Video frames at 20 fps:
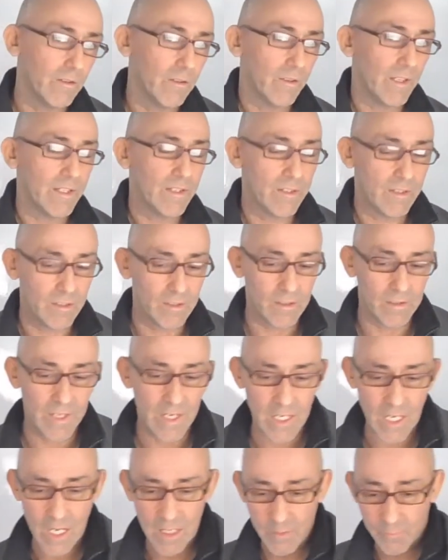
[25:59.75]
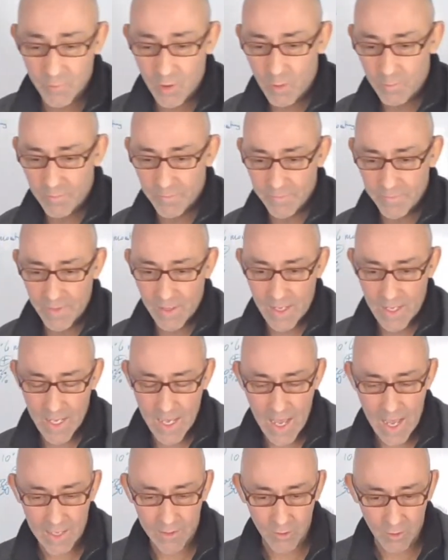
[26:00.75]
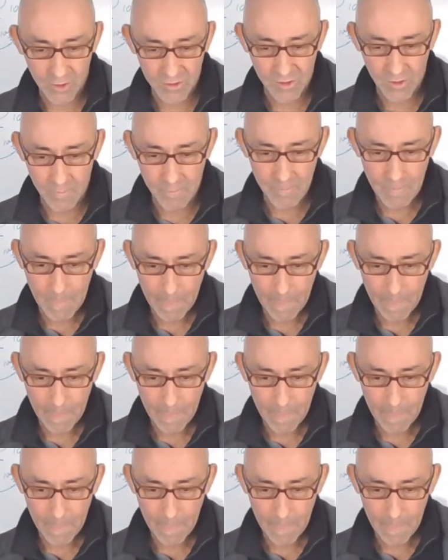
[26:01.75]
let's delineate the problem ad nauseum.